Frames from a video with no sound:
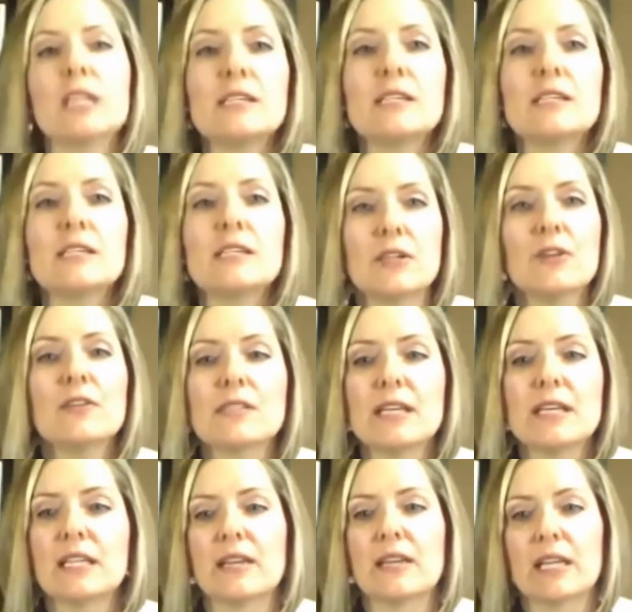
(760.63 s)
consider this
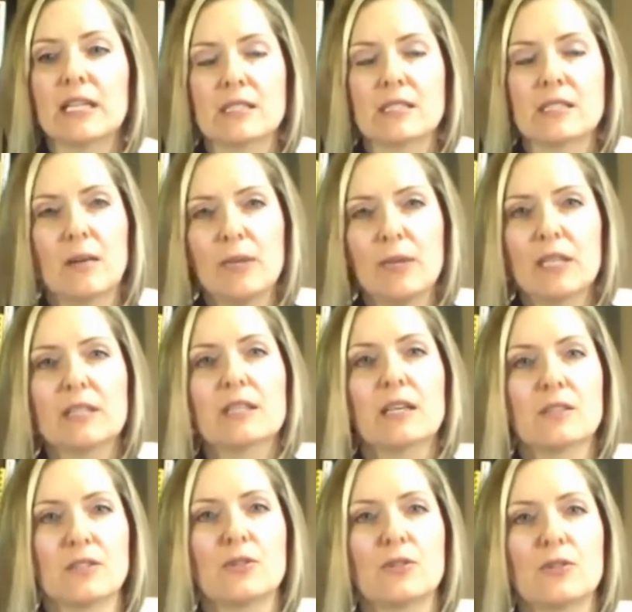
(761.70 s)
idea that it's not being
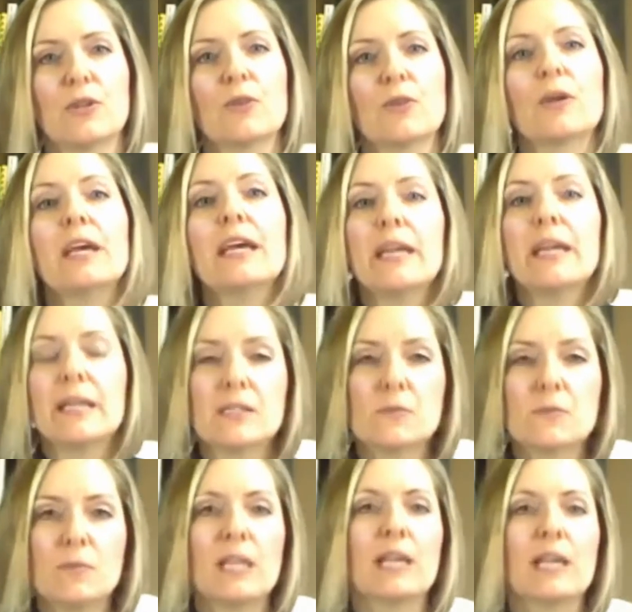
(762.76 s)
done to you, it
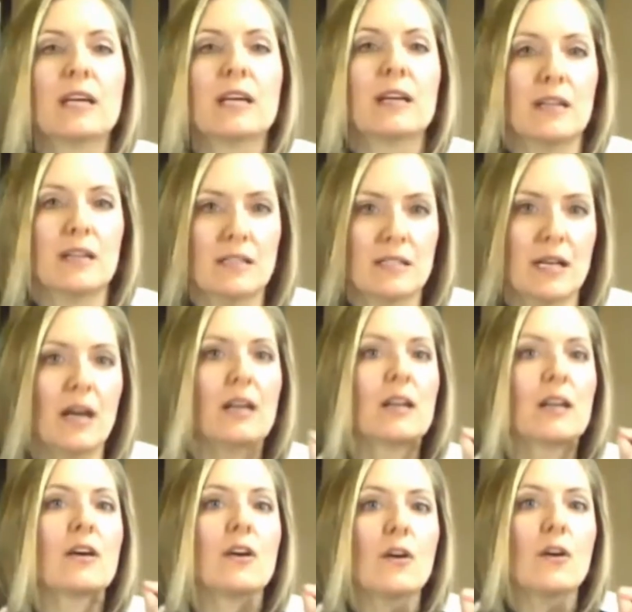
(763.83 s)
is being
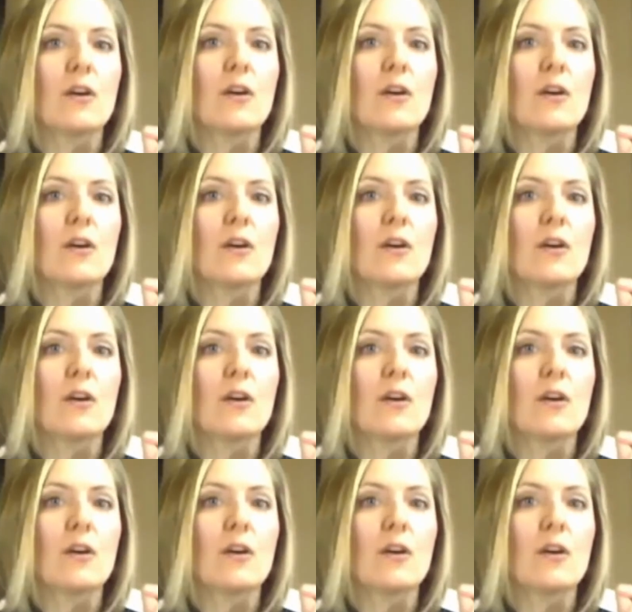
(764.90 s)
done